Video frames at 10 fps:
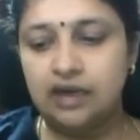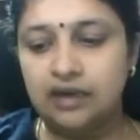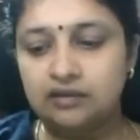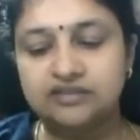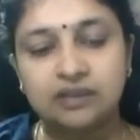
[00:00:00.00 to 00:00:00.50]

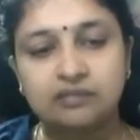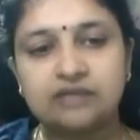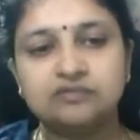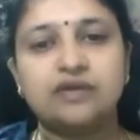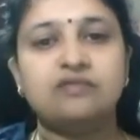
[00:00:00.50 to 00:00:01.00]
And
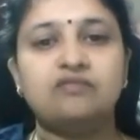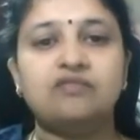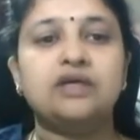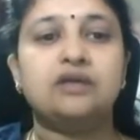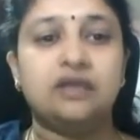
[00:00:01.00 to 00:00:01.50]
sometimes when
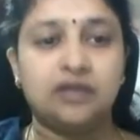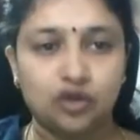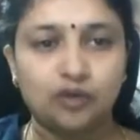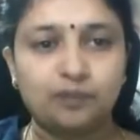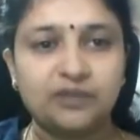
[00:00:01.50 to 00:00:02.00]
we, in
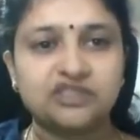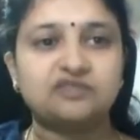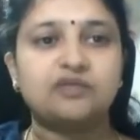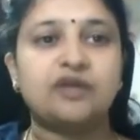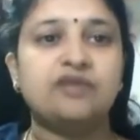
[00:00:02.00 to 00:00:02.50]
neuro
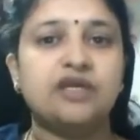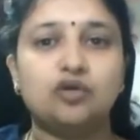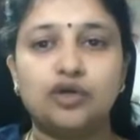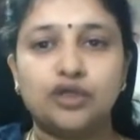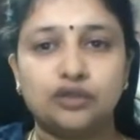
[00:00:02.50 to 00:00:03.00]
patients, when we
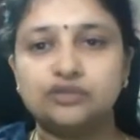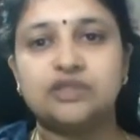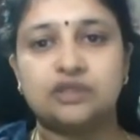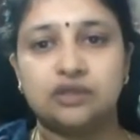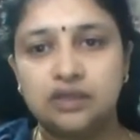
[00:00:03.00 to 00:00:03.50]
don't use
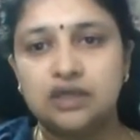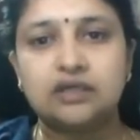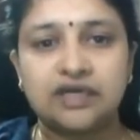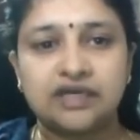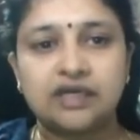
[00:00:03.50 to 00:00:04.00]
the
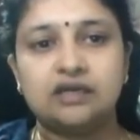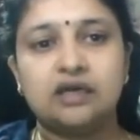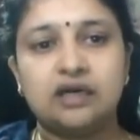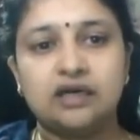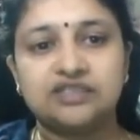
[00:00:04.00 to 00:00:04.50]

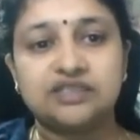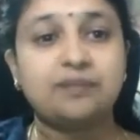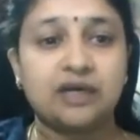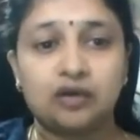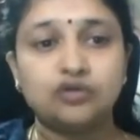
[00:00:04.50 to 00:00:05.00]
tracheal
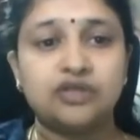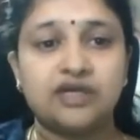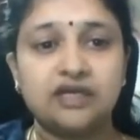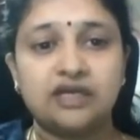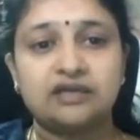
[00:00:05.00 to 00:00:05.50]
strap around the
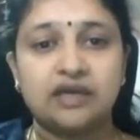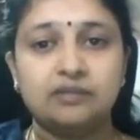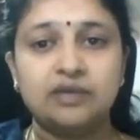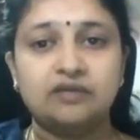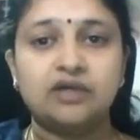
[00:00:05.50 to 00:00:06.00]
neck, it
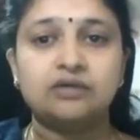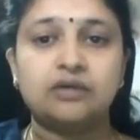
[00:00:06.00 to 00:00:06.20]
can be even